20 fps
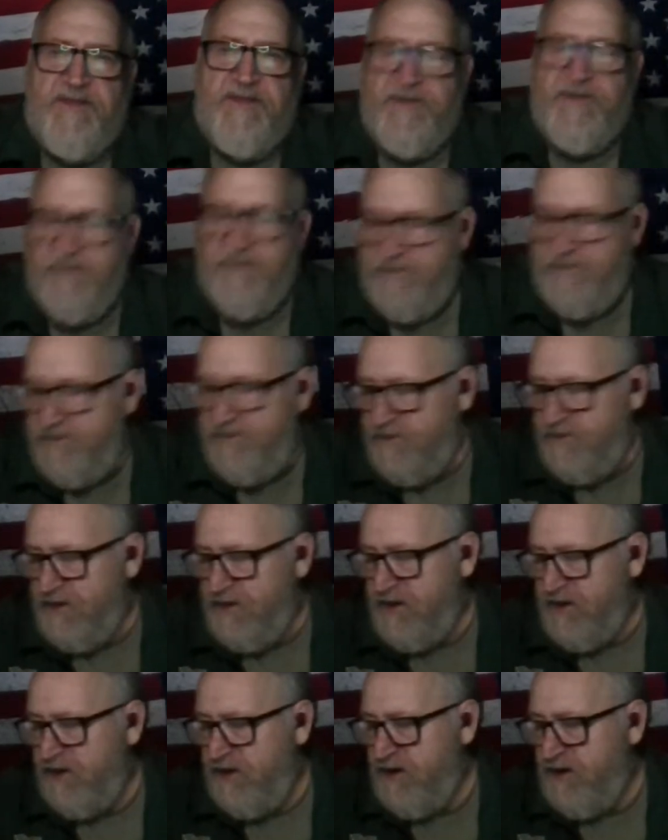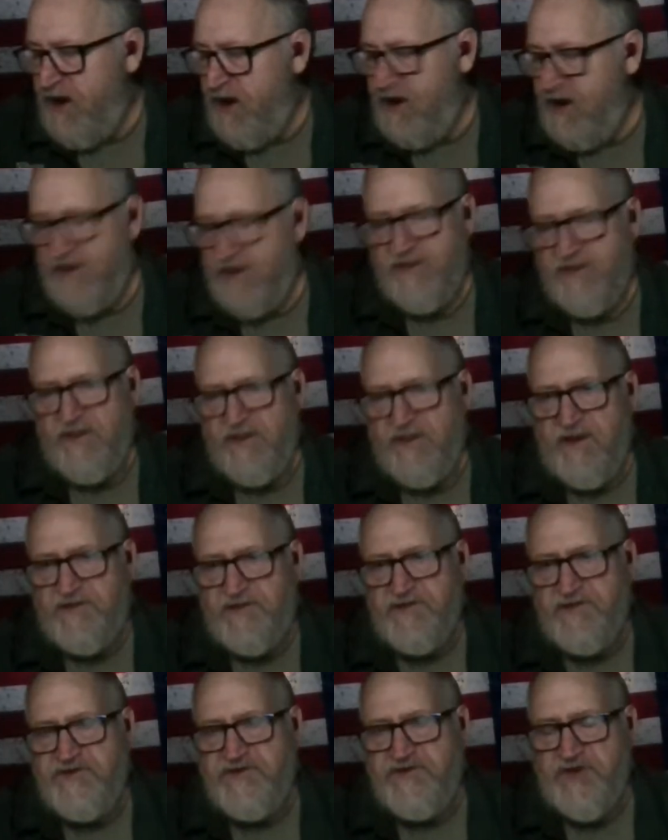Uh, and the Canadian
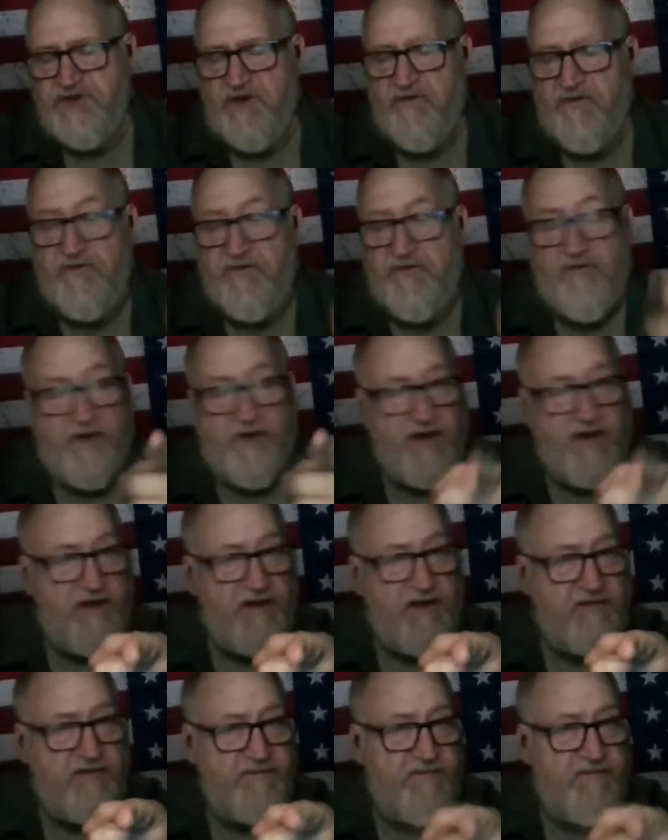thing's a joke. Greenland,